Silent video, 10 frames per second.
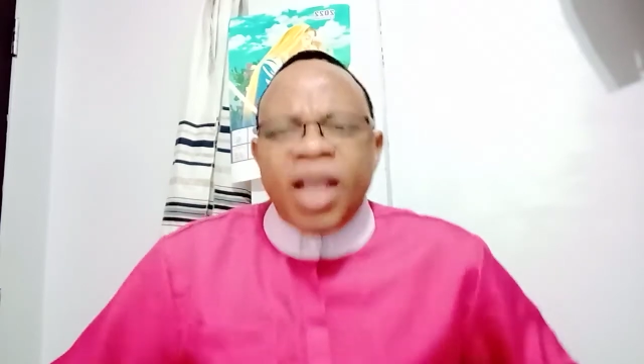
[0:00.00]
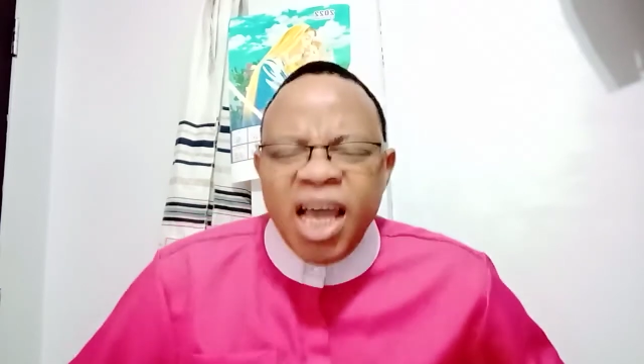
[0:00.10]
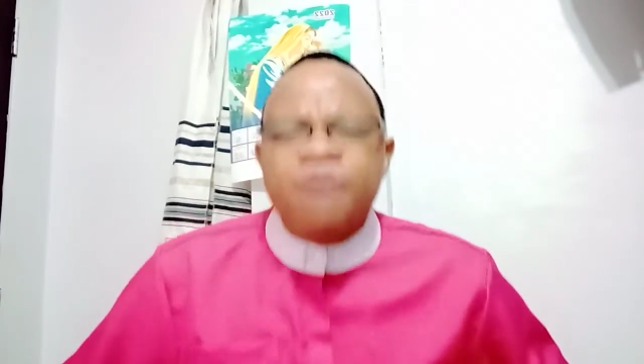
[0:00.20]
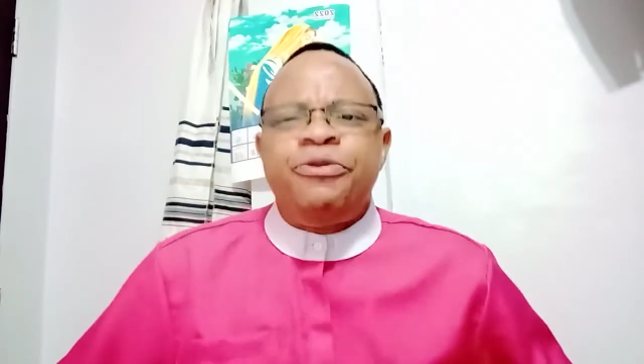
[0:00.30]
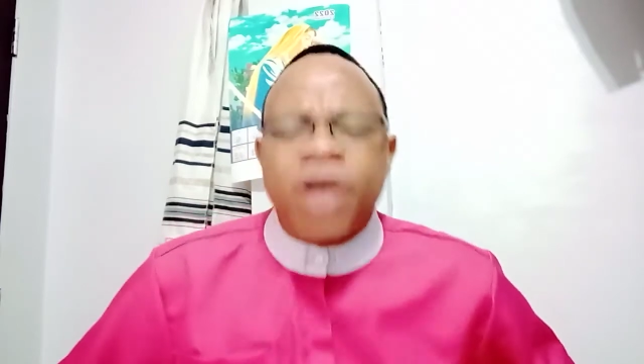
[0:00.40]

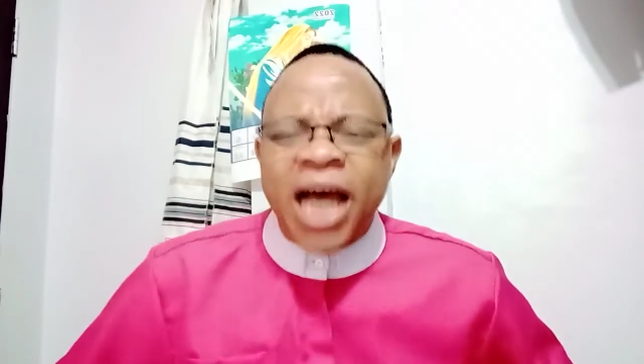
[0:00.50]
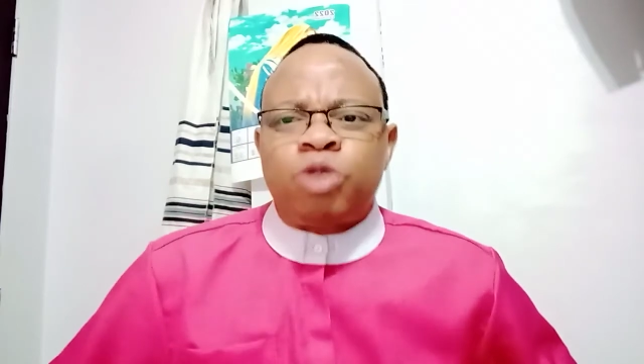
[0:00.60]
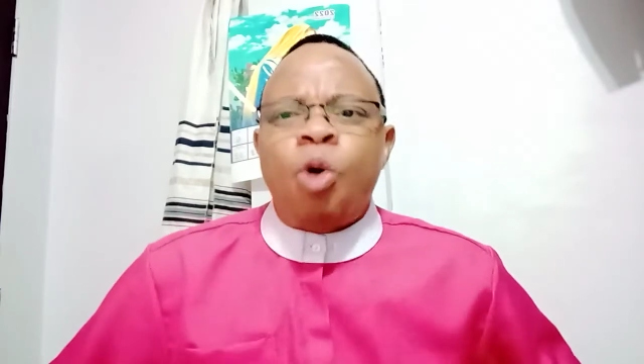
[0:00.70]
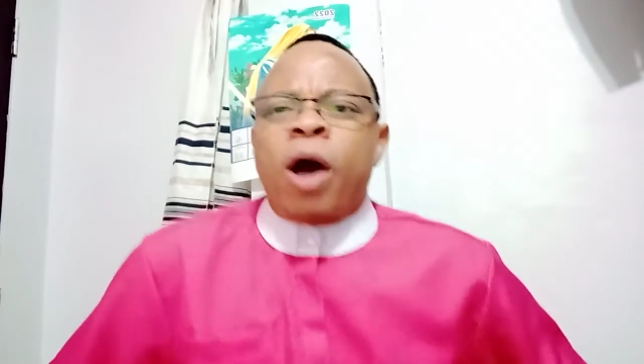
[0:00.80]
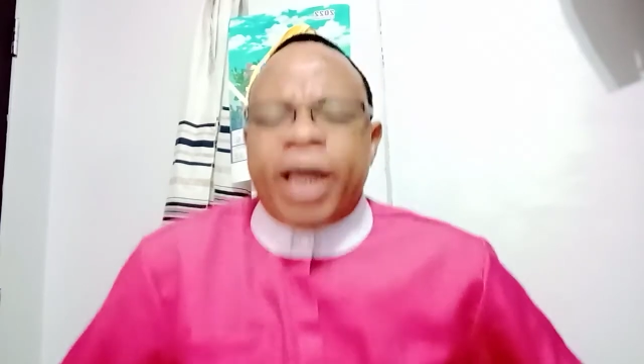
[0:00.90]
Evil
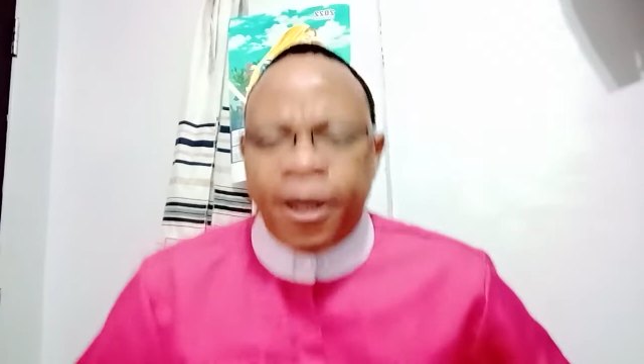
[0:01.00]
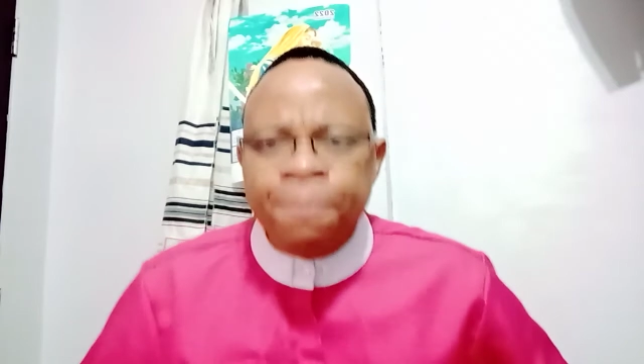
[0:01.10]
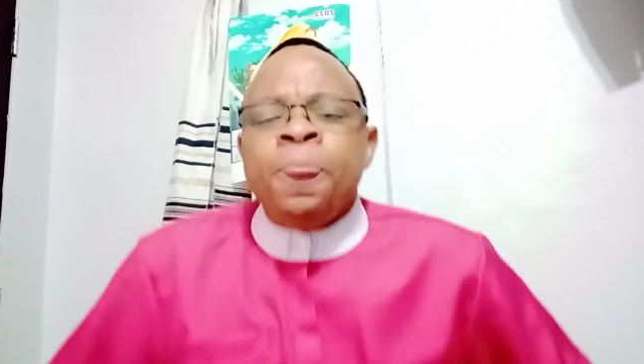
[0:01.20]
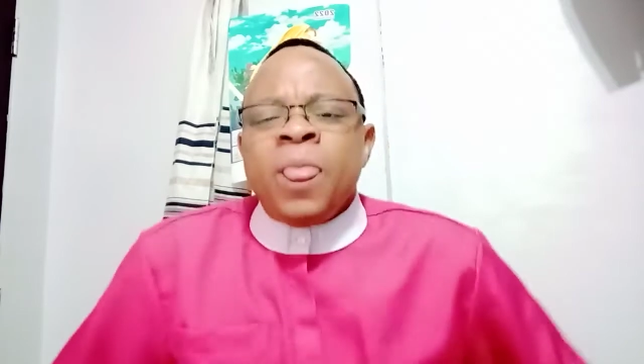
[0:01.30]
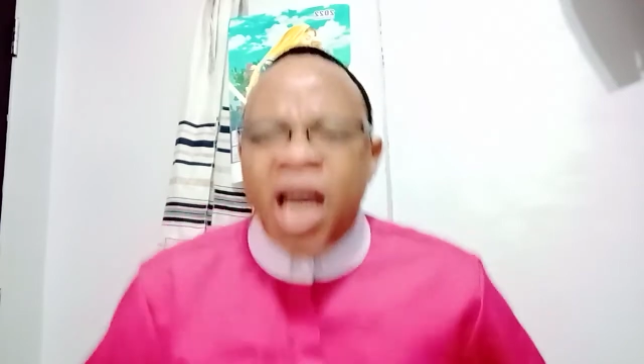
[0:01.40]
networking.
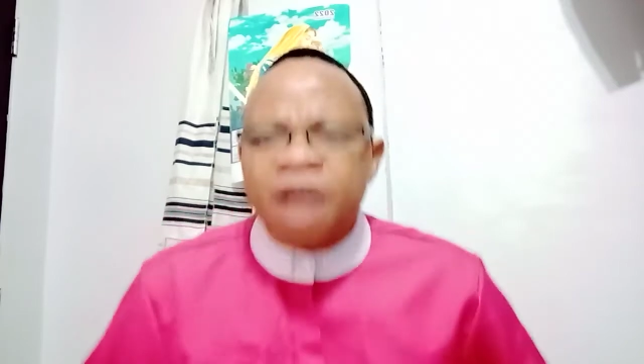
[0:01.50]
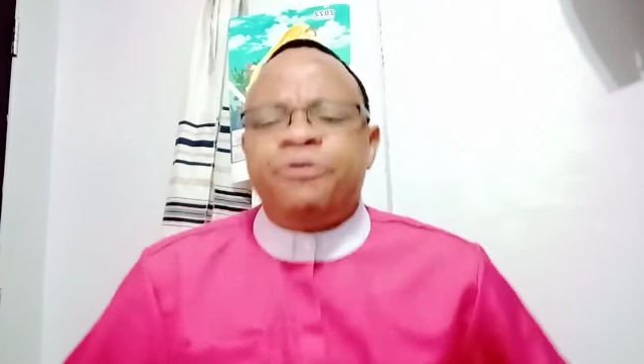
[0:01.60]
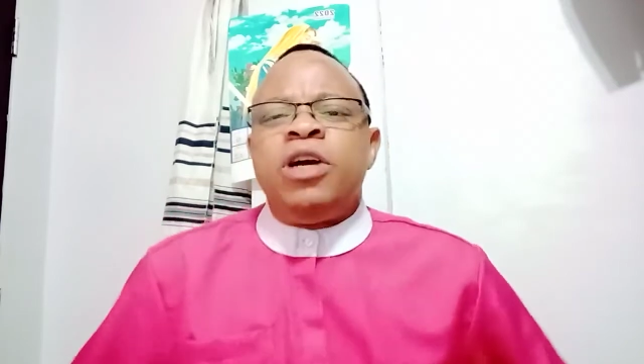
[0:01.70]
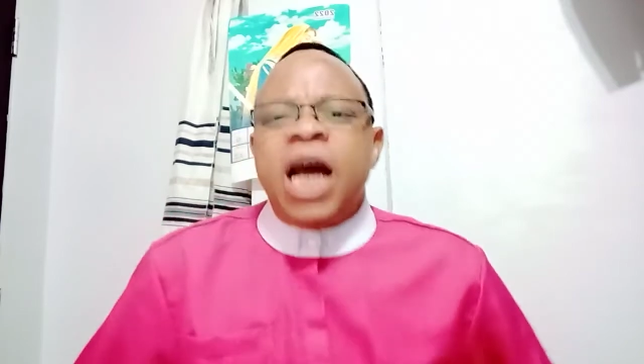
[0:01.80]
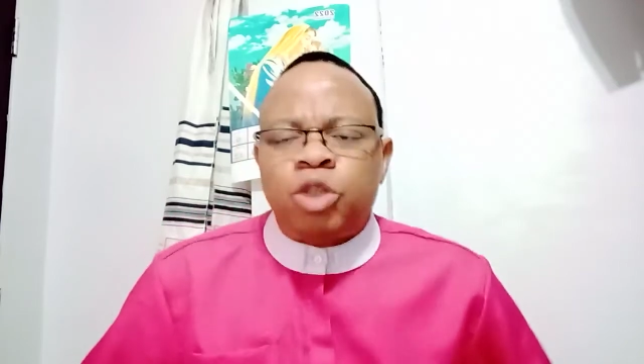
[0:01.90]

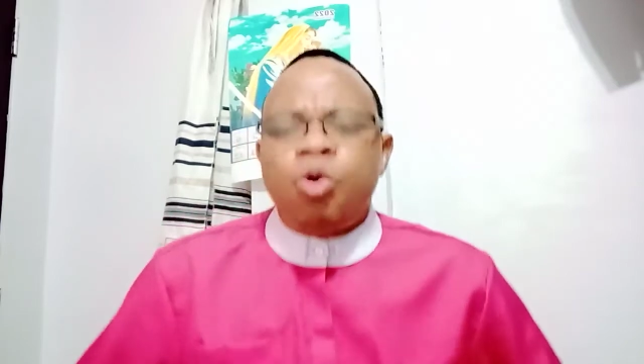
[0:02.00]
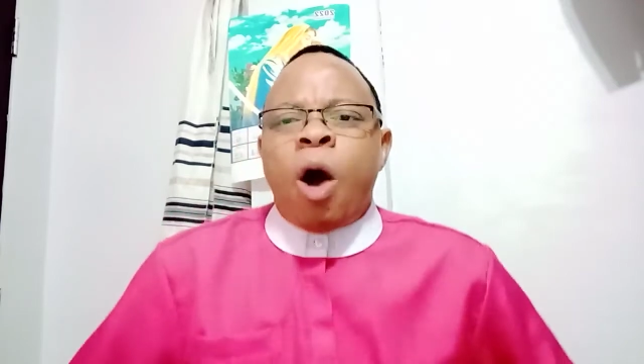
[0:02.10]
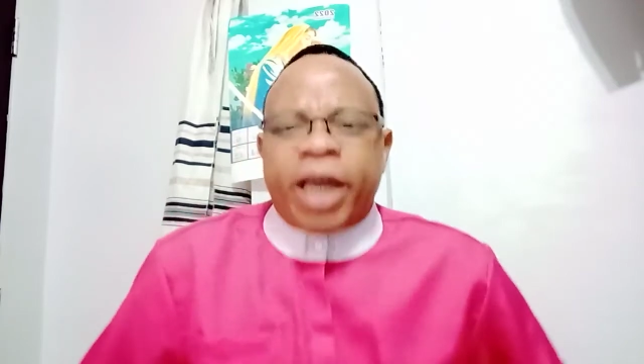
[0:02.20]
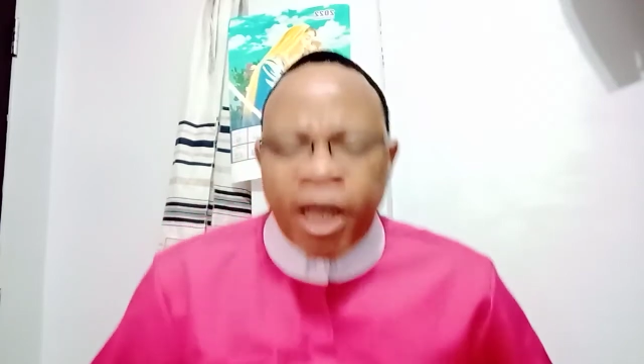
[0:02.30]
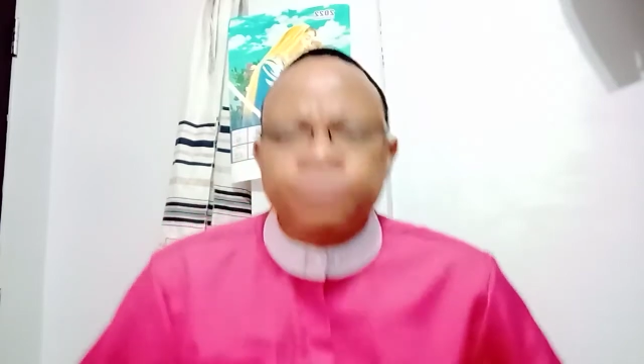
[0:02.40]
Evil
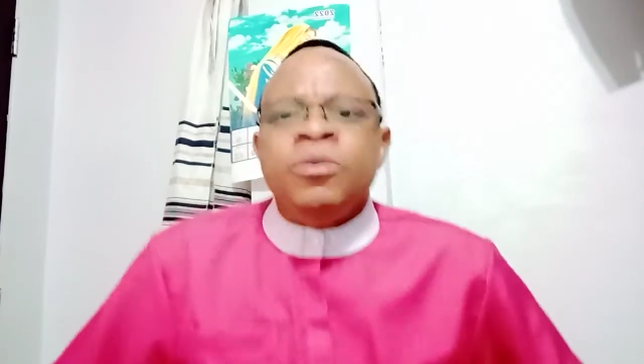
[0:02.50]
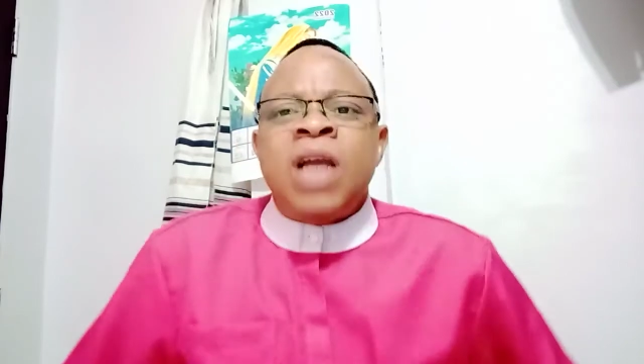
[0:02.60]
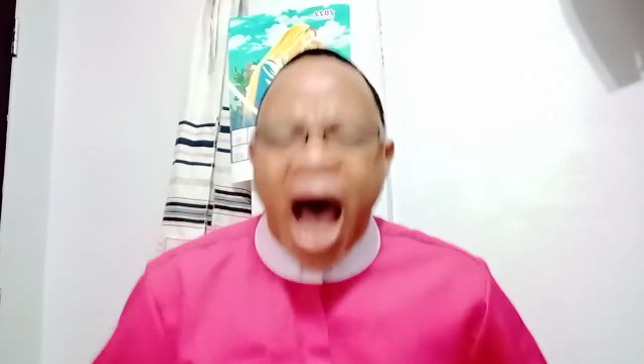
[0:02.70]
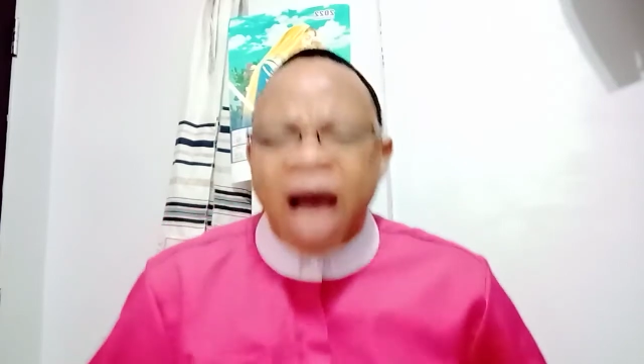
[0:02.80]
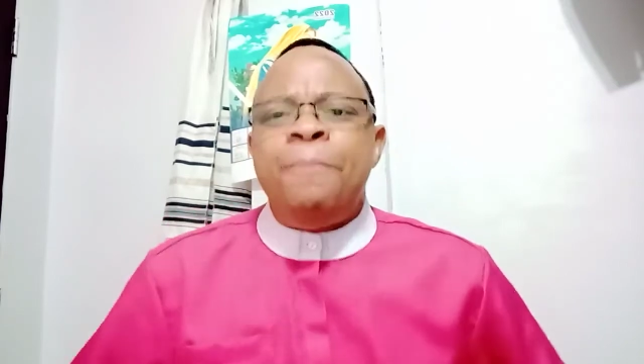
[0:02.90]

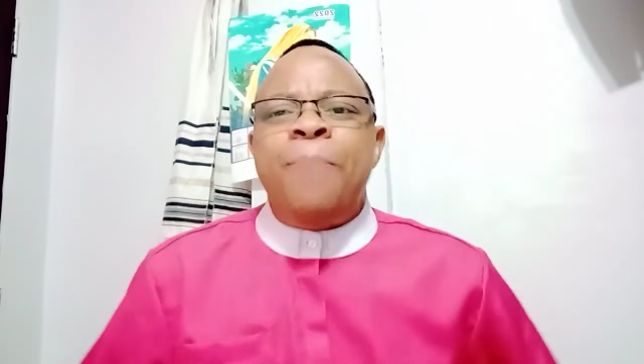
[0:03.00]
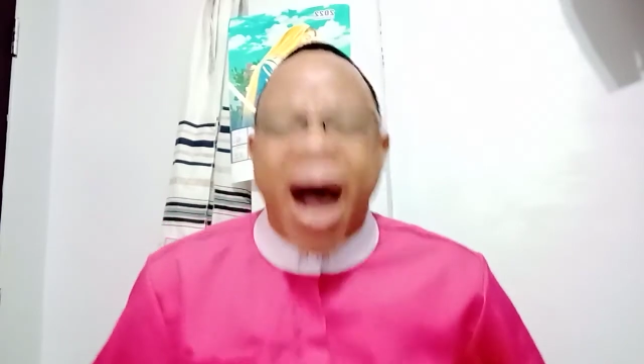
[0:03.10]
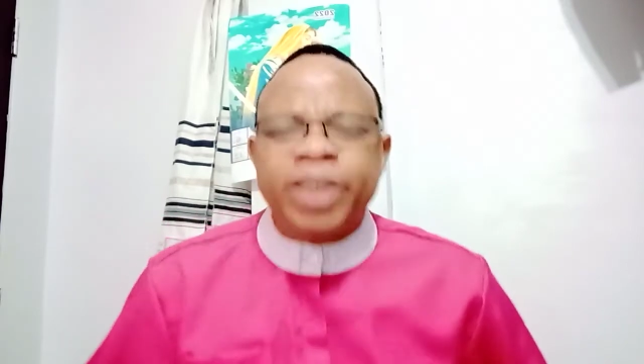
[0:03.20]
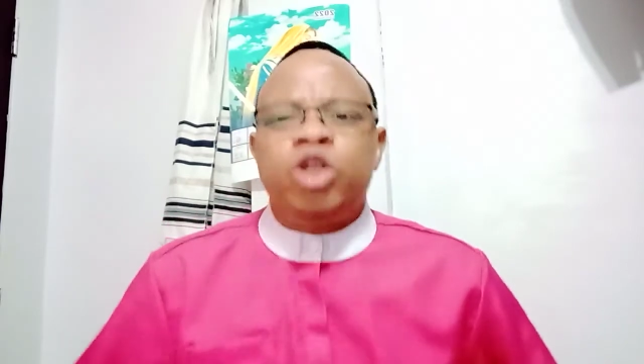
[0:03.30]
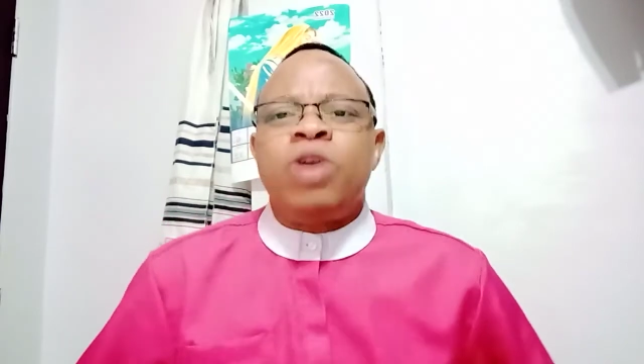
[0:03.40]
networking. I
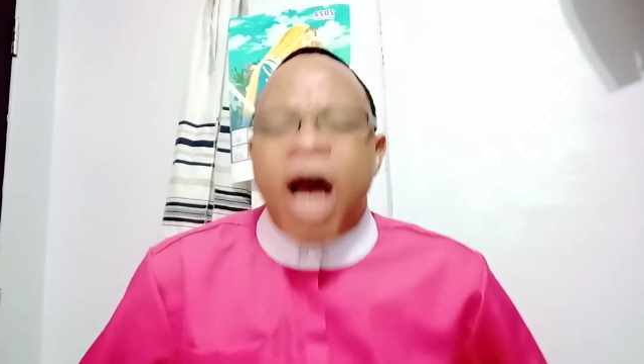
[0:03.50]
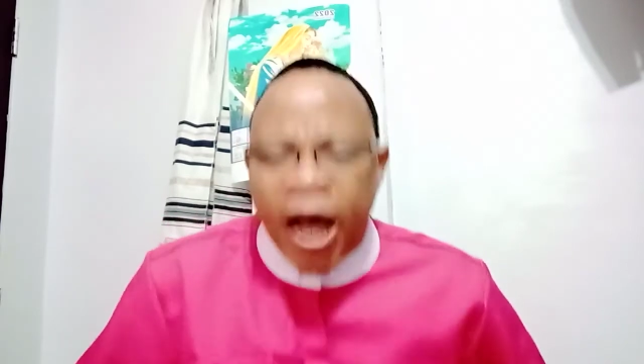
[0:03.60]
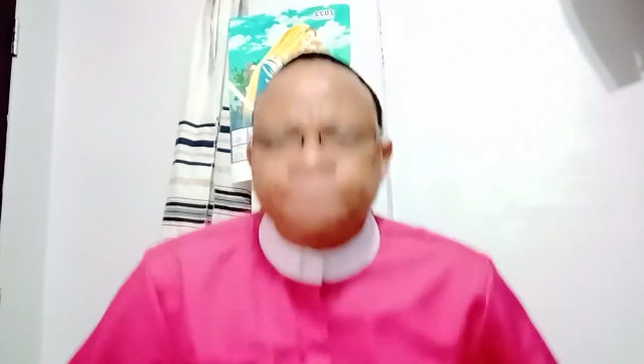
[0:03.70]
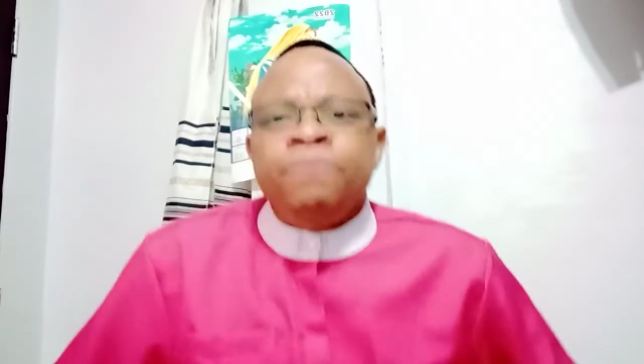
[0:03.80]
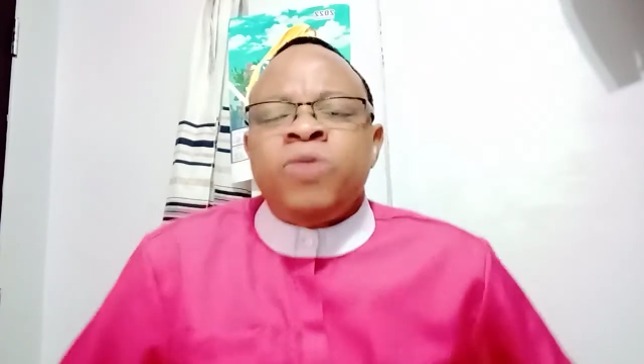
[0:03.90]
bind you
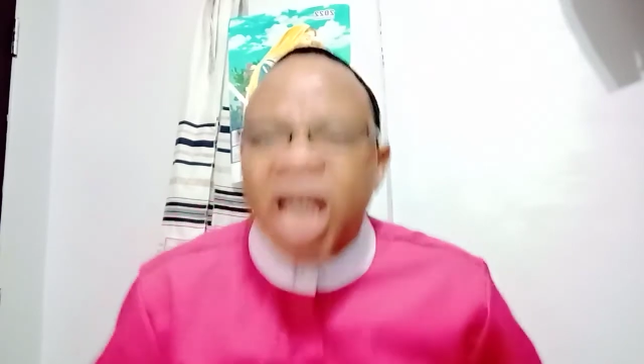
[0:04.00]
now.